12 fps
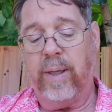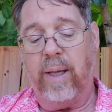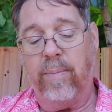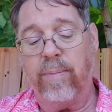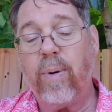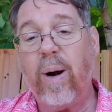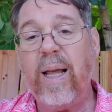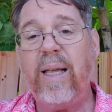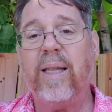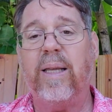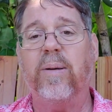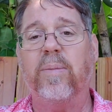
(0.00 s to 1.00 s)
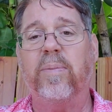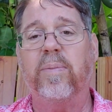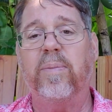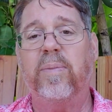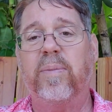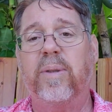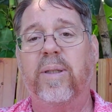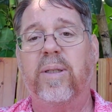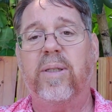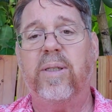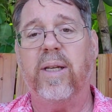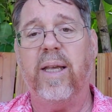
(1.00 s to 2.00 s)
and bring them
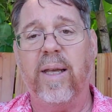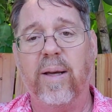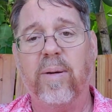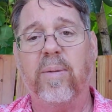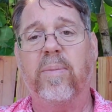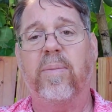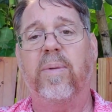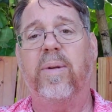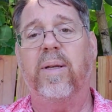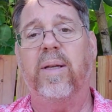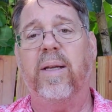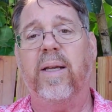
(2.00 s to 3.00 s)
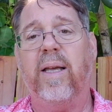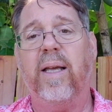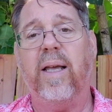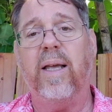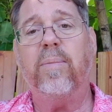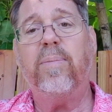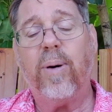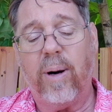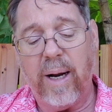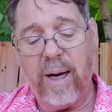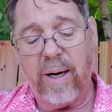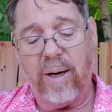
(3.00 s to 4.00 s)
to Him in
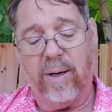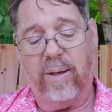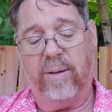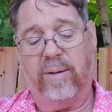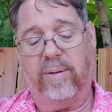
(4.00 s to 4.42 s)
prayer.